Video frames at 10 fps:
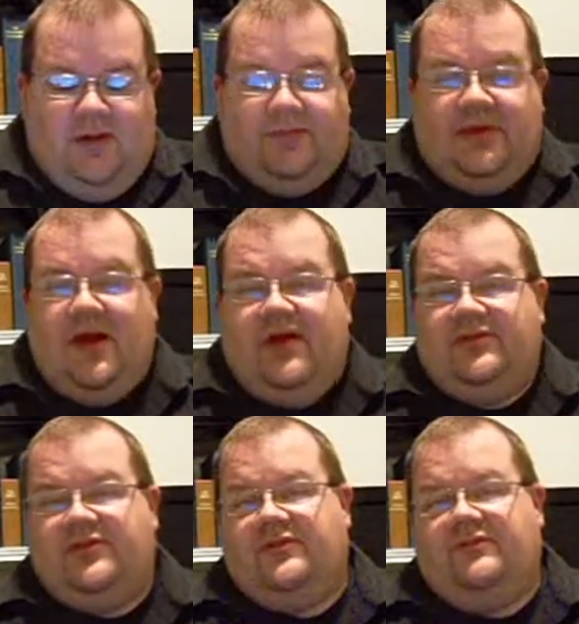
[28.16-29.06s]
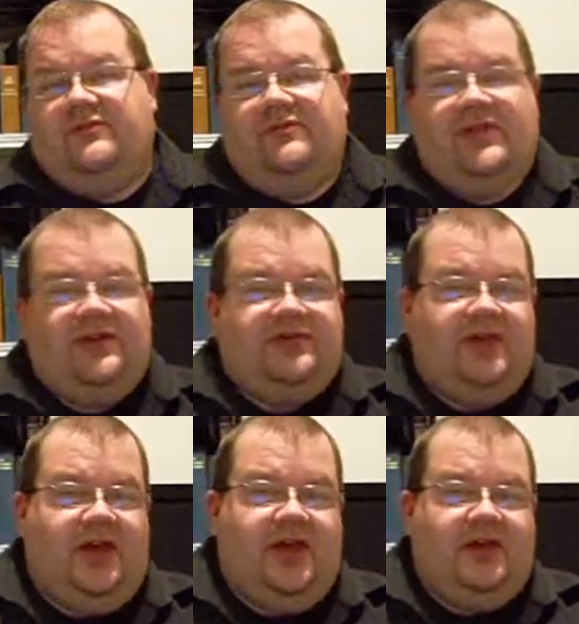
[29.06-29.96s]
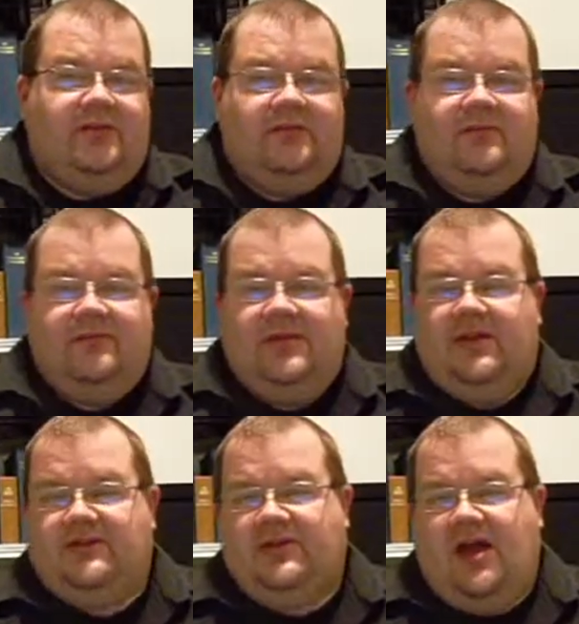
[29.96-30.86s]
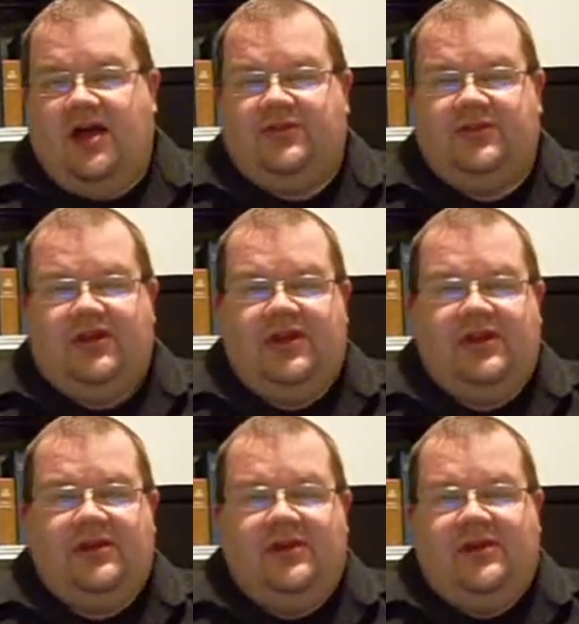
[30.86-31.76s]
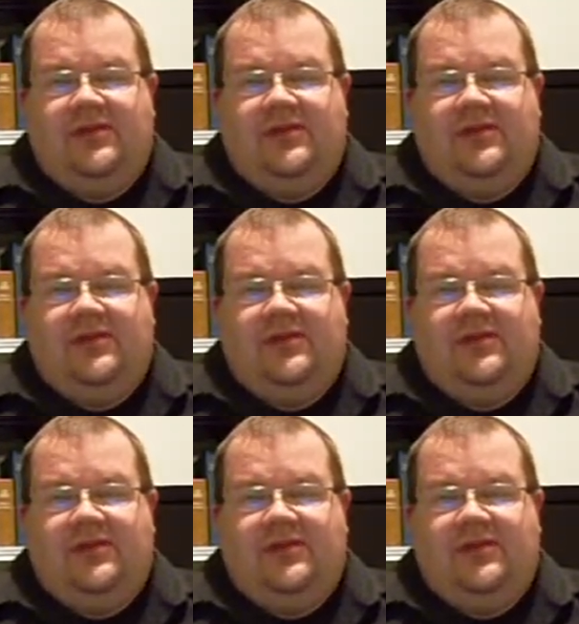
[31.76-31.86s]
Because VSIN, NCIC,